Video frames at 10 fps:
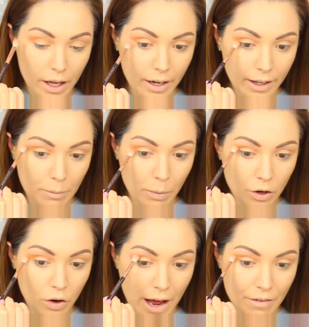And again, by
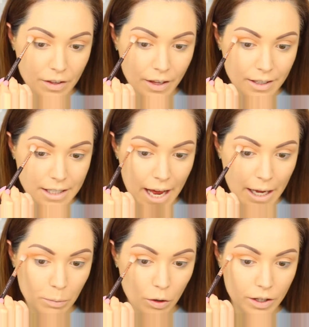not having that
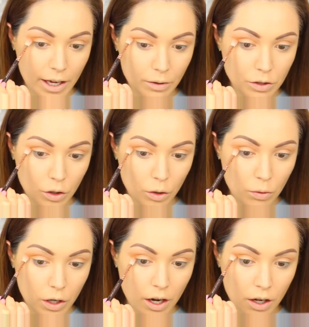tape on the outer
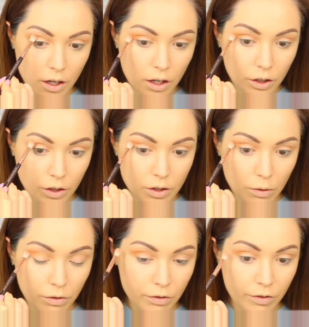corner, you can
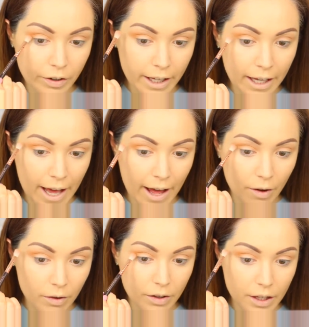sort of flick it
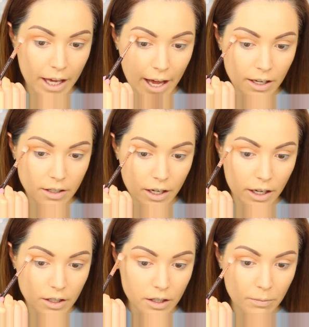out at the end
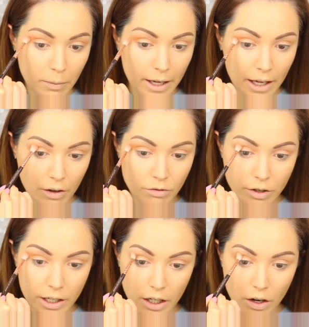and make it
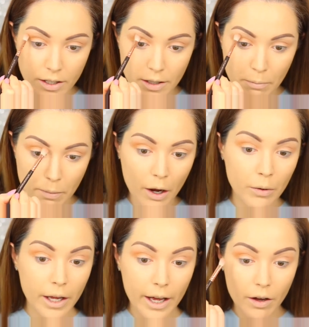really nice and
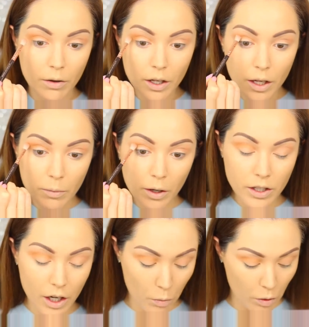blown out.
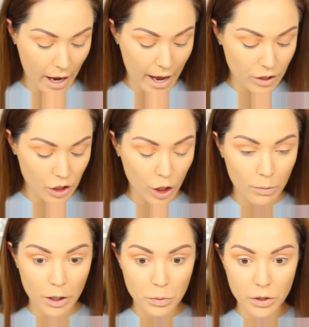Because I don't want to add too
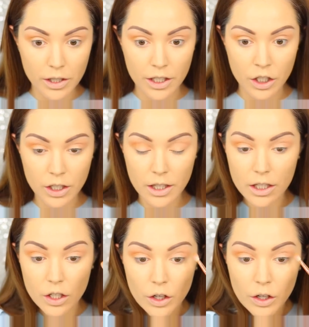much precision to
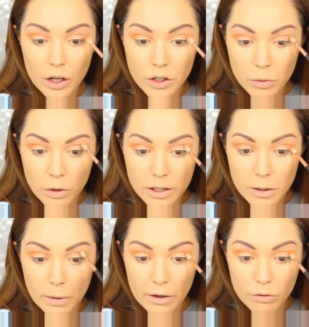this look, I just want it
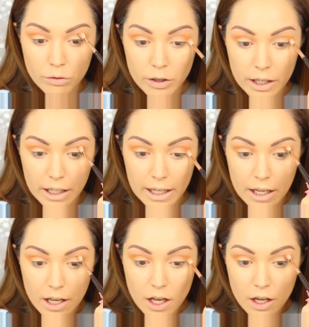to be
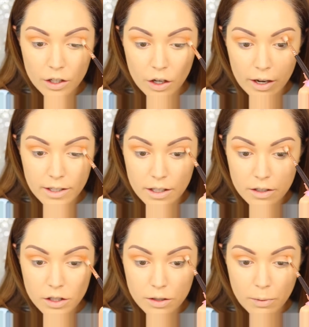really nice
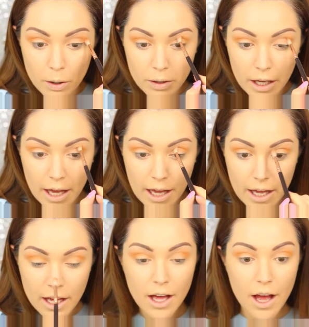and
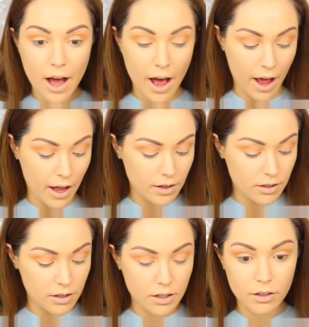smoky
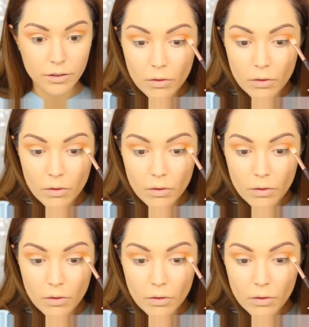and